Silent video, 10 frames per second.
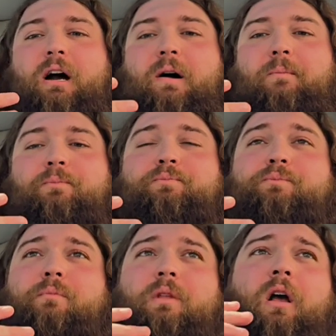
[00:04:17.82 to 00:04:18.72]

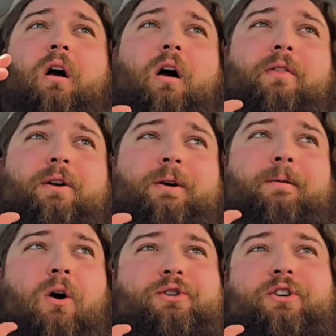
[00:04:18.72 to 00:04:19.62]

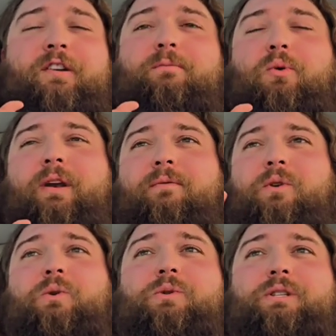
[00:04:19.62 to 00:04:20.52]
other alternative point of
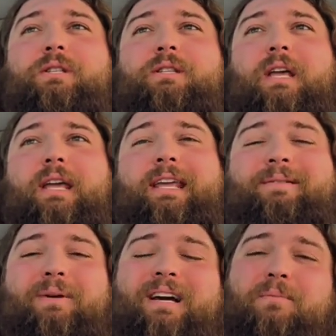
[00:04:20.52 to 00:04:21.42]
views, they
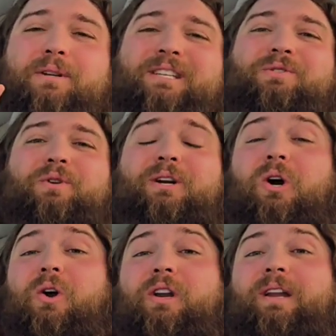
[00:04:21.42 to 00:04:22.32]
become
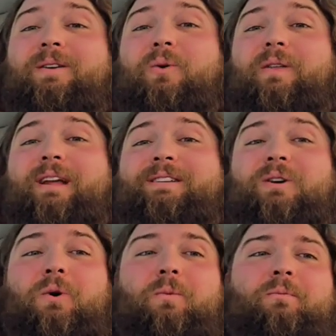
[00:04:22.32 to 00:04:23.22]
disregarded or they
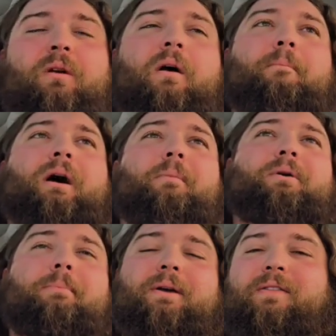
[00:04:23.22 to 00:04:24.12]
don't
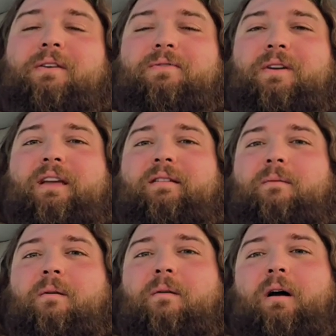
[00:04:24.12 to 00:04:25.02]
pop up in the
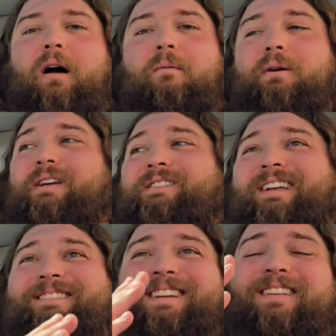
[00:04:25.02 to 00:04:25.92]
feed because
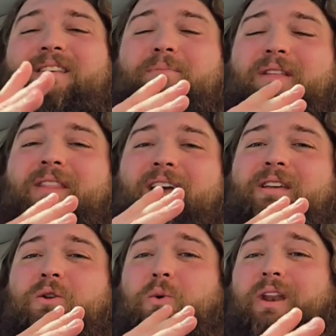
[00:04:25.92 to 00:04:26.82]
that's not something
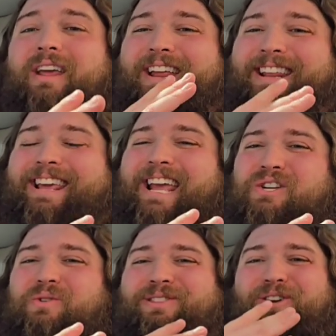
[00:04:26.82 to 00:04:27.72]
that you would
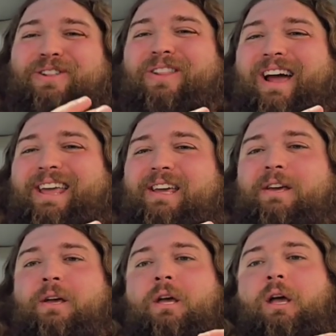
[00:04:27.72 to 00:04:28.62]
engage with or
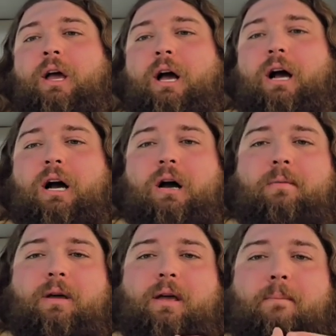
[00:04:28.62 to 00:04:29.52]
like.
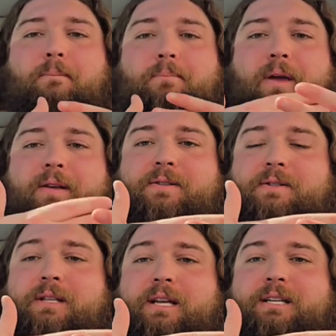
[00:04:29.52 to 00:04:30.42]
It
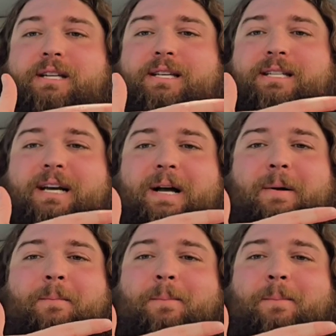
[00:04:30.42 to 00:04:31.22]
basically just